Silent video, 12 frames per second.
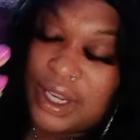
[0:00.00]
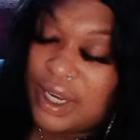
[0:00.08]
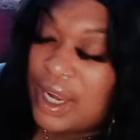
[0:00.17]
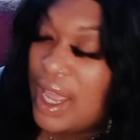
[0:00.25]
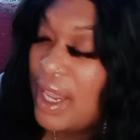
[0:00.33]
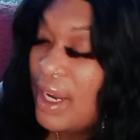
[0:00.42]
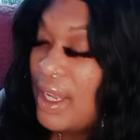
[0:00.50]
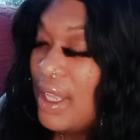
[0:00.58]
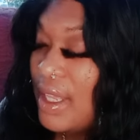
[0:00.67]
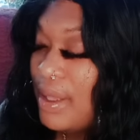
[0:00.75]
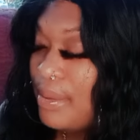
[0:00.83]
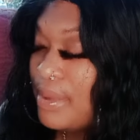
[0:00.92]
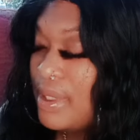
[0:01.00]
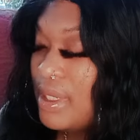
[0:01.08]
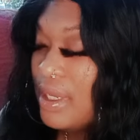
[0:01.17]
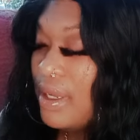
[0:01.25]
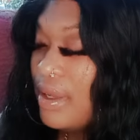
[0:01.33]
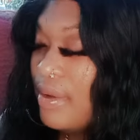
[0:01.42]
Knight of Cups.
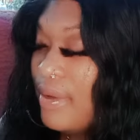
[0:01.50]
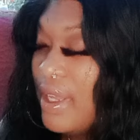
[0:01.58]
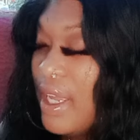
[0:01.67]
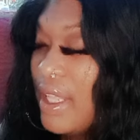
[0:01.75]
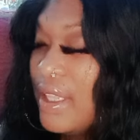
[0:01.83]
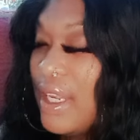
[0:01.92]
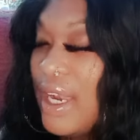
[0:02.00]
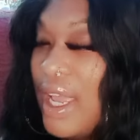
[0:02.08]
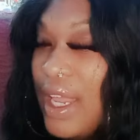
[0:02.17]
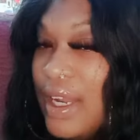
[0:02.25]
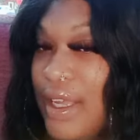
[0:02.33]
We got the Nine of